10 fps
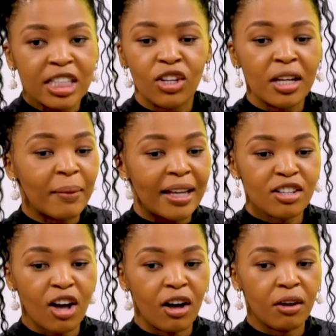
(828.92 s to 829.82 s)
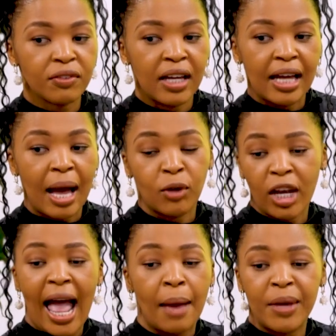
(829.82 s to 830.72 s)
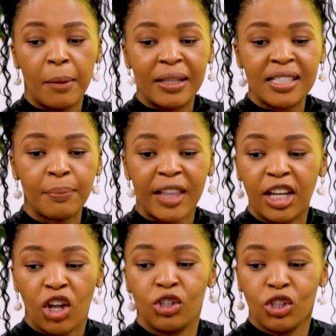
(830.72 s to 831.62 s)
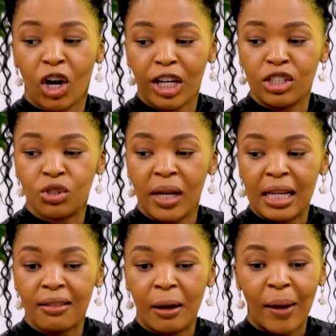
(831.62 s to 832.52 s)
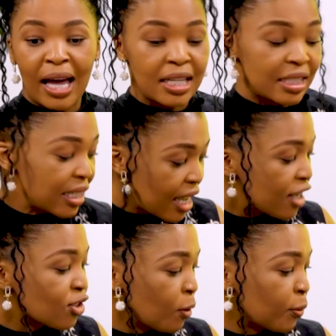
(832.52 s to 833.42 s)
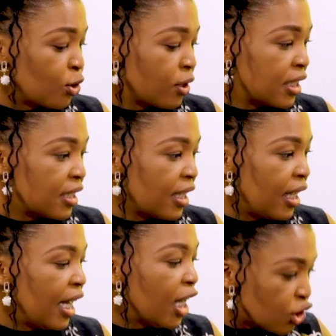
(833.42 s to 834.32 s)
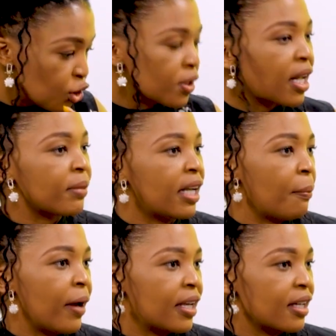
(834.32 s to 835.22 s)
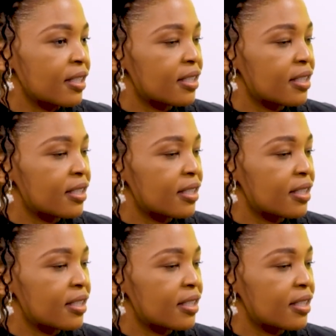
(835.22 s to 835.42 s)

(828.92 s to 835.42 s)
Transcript: it's not a matter of, I'm not happy about something, you're not going to do anything about it. Here's an opportunity, do something about it.